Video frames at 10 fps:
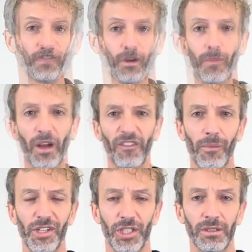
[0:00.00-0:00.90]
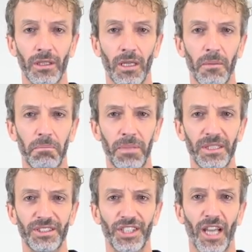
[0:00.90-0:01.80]
For more information,
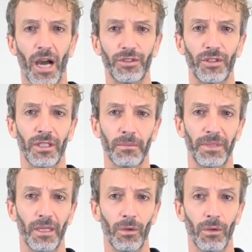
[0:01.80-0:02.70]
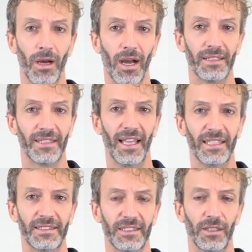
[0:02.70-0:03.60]
please check out the link below at
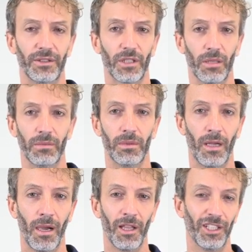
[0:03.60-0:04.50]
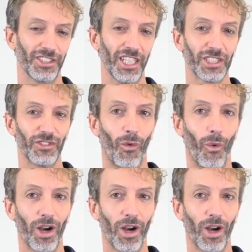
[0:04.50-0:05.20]
S T dot com. Thanks for